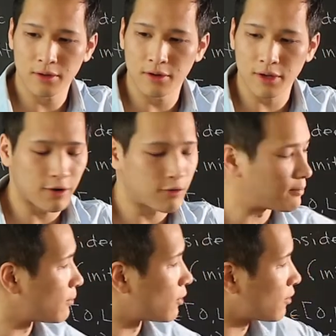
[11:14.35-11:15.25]
Okay,
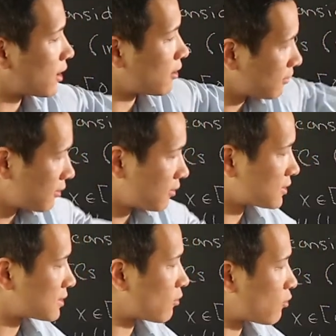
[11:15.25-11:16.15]
remember that this
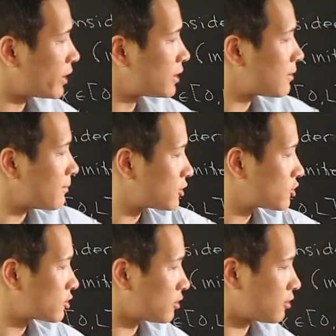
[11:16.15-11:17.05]
is a
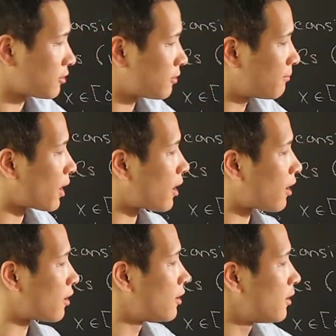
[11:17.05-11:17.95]
one-dimensional bar,